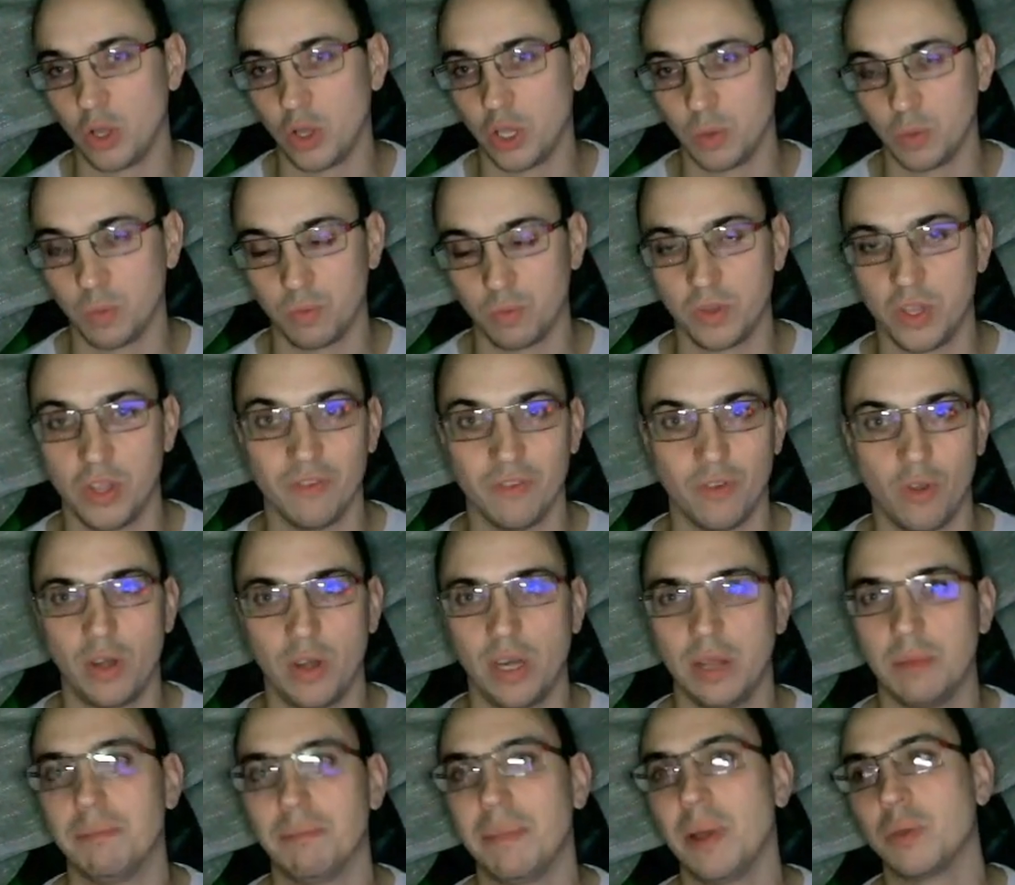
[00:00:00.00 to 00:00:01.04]
you've already
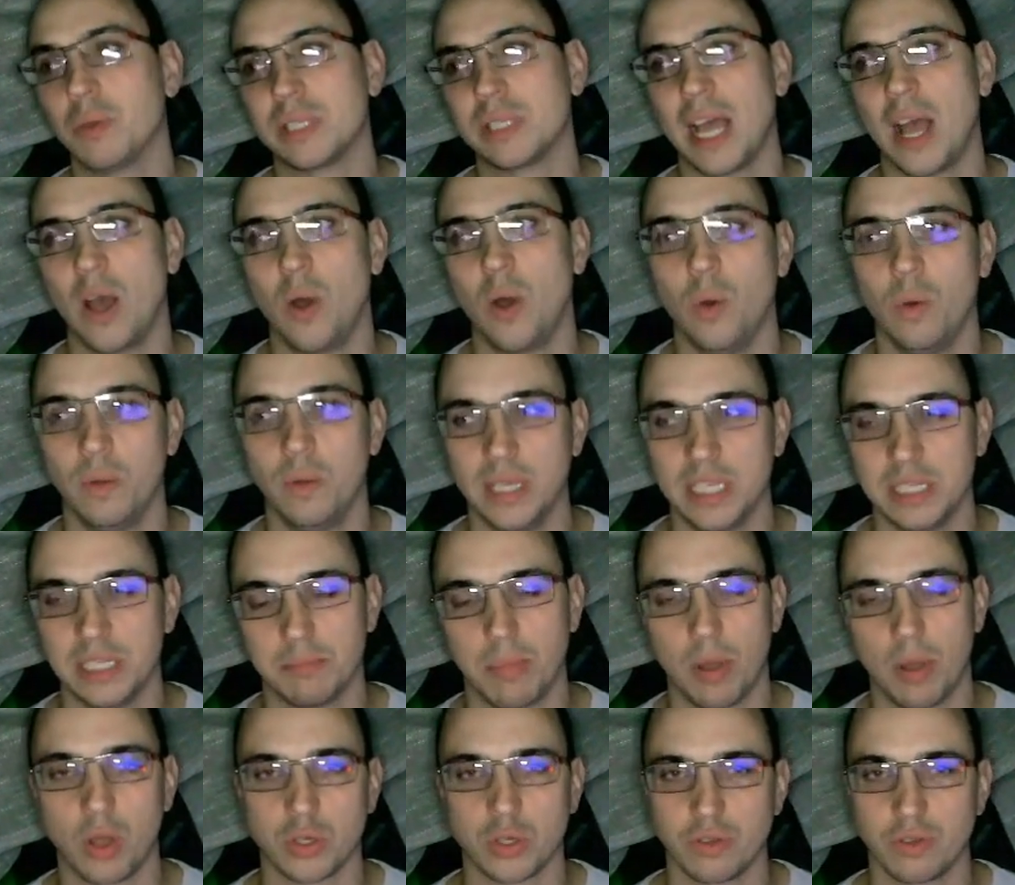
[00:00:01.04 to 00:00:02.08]
built out all these
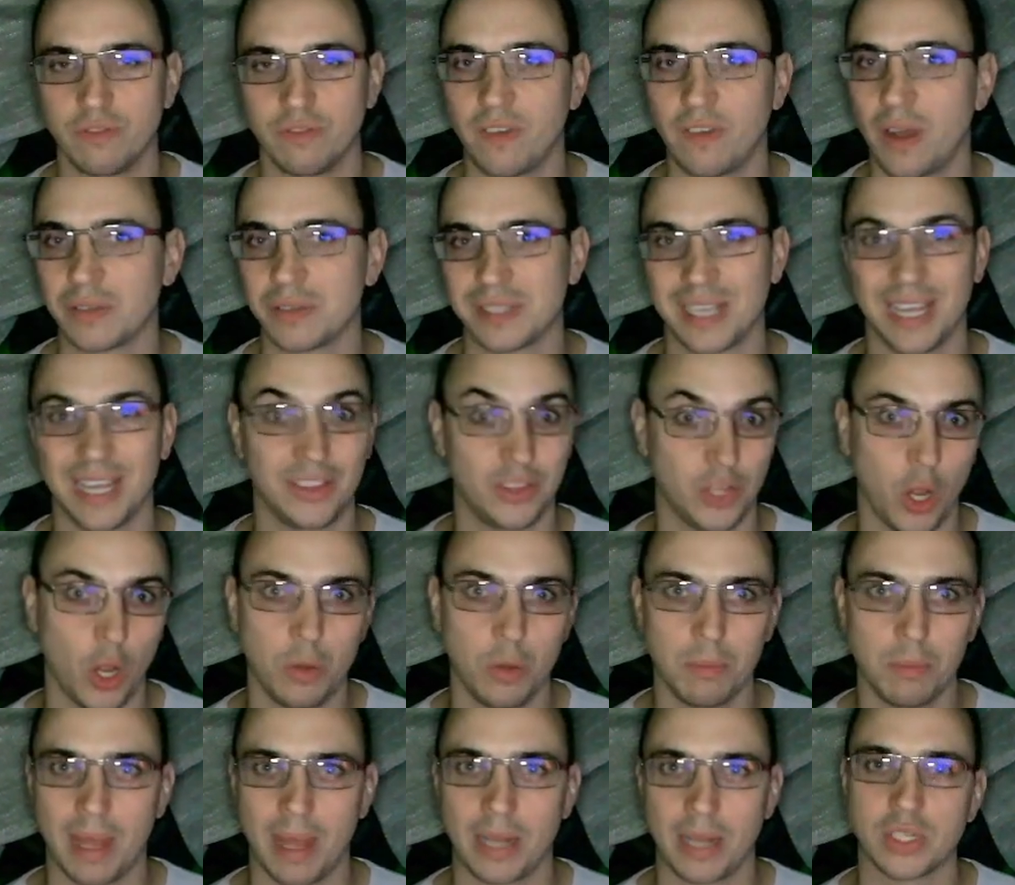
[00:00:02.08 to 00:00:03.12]
partial files that don't
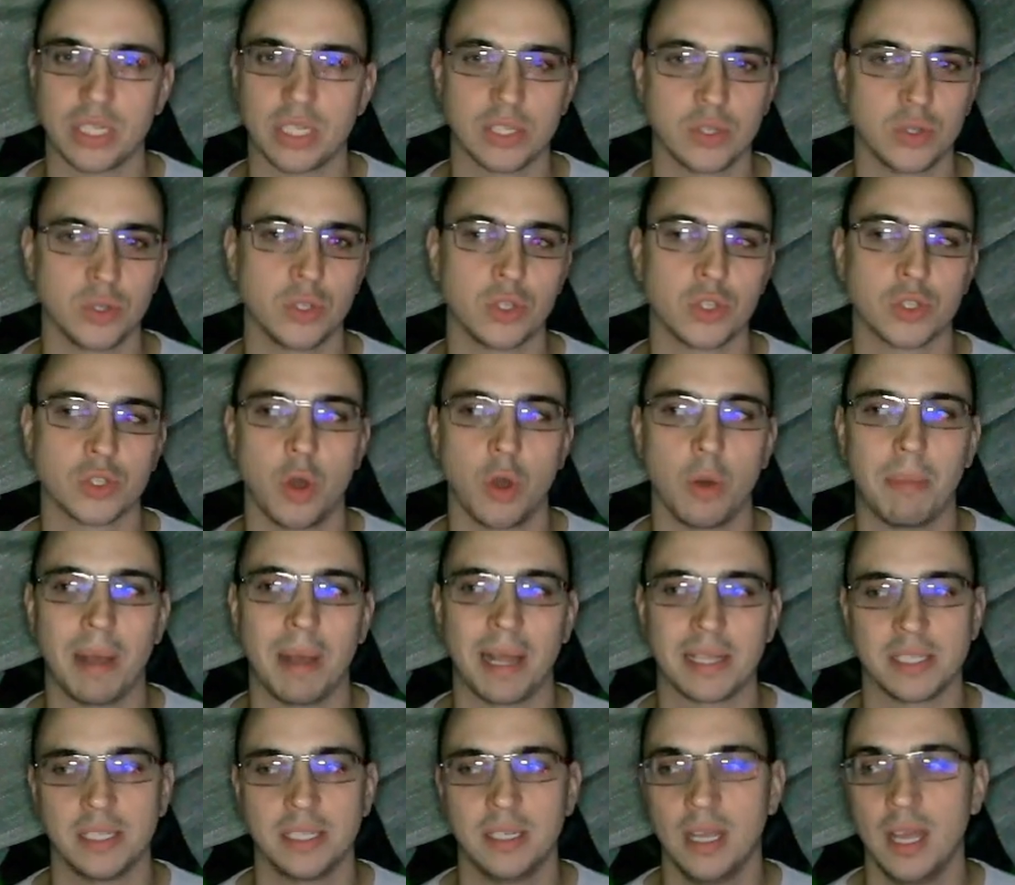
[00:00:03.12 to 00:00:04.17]
match this underscore
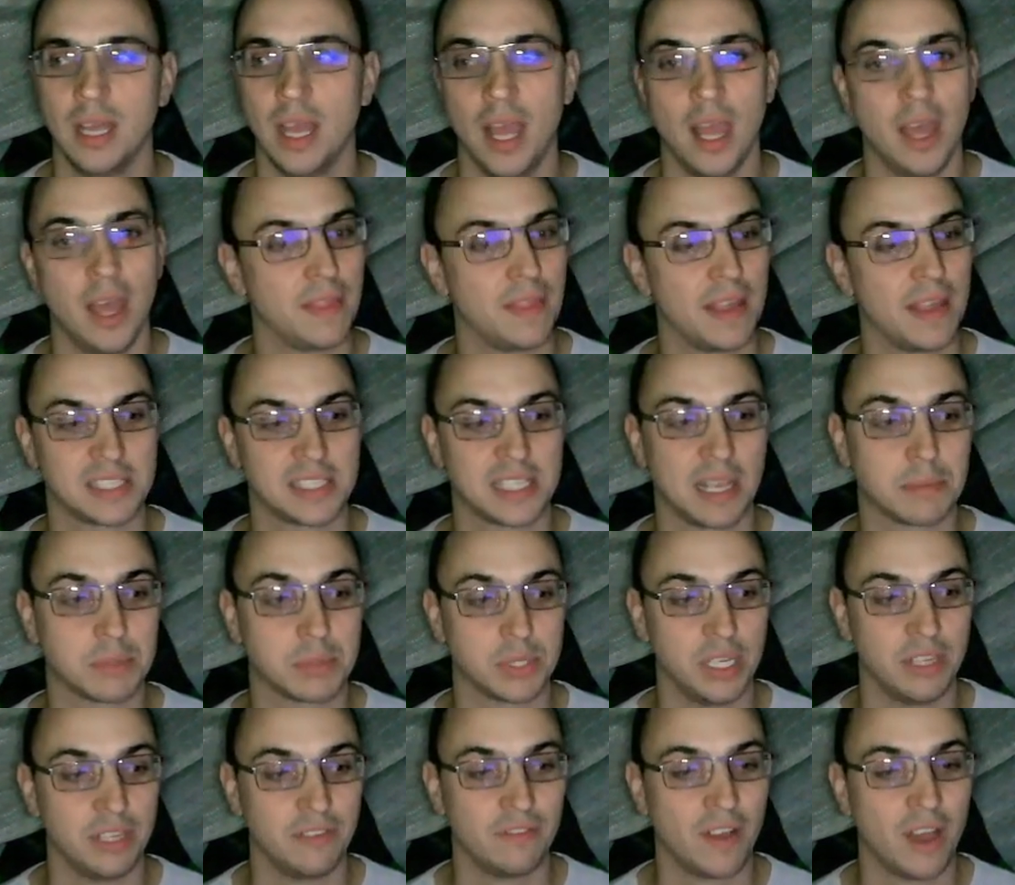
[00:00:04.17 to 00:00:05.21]
pattern. That's absolutely
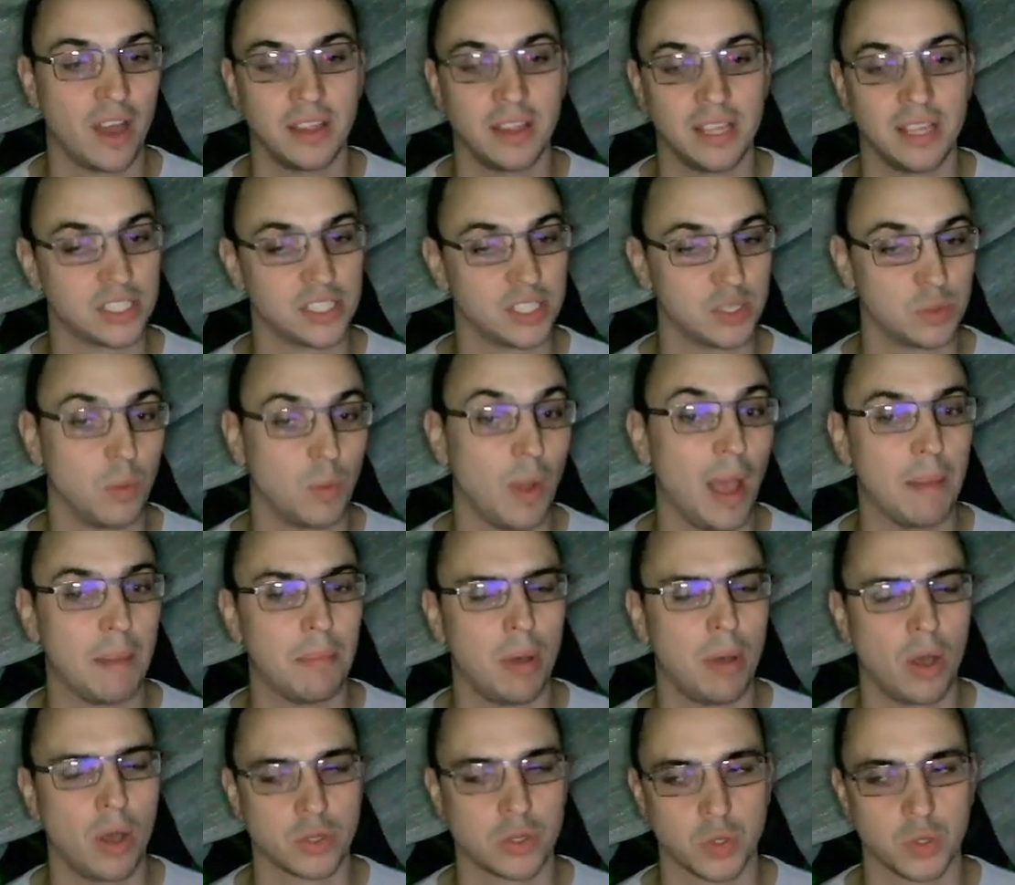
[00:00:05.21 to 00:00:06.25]
fine. This is where
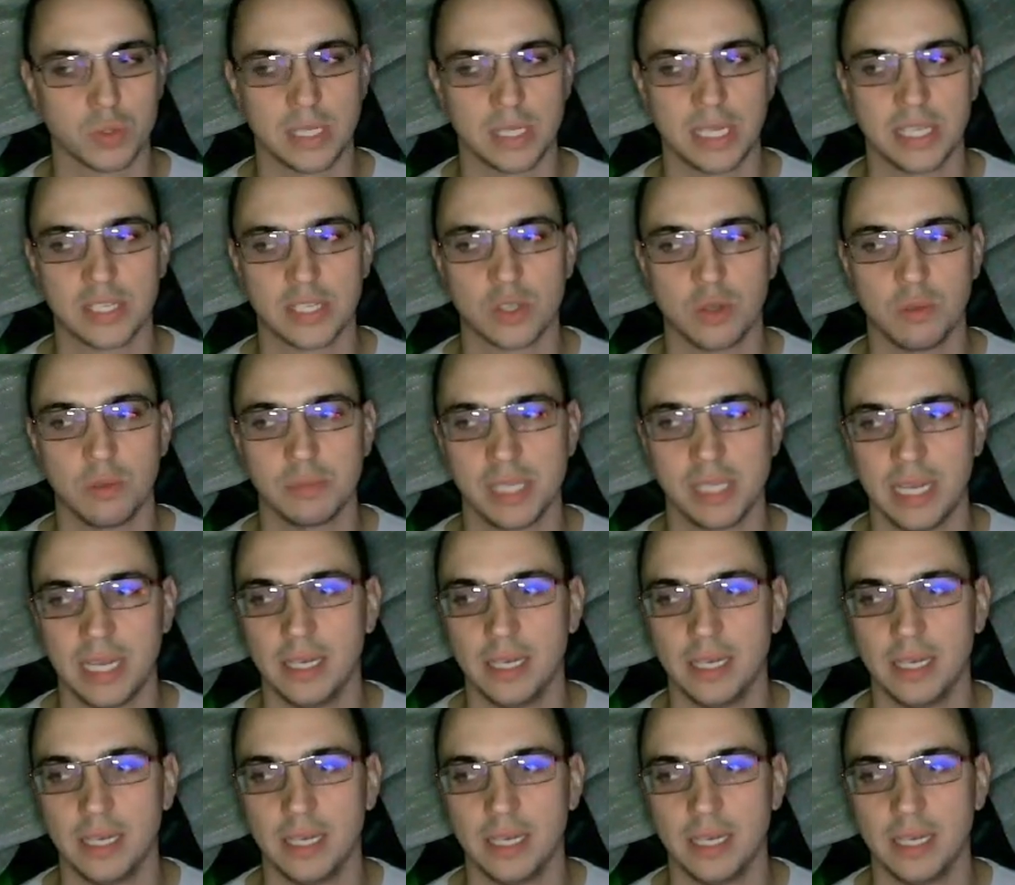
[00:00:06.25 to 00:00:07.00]
partials list comes in.